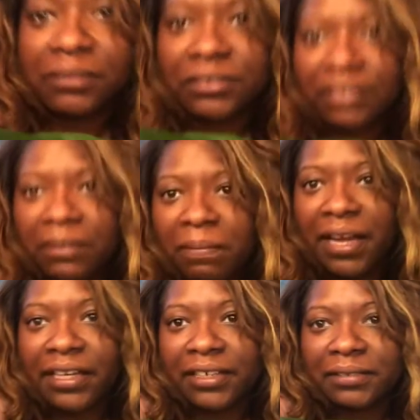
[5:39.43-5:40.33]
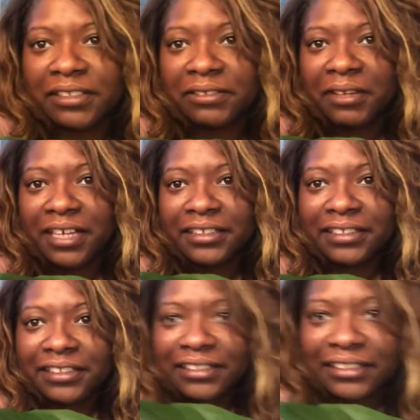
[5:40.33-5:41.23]
I'm trying to back it up so you guys
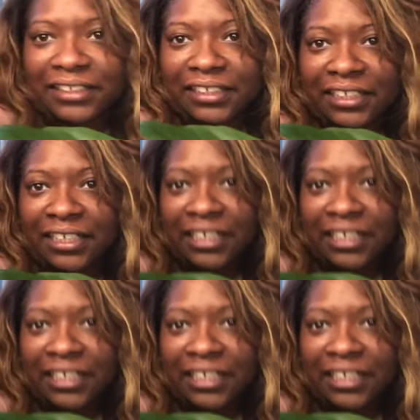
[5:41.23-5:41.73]
can see it.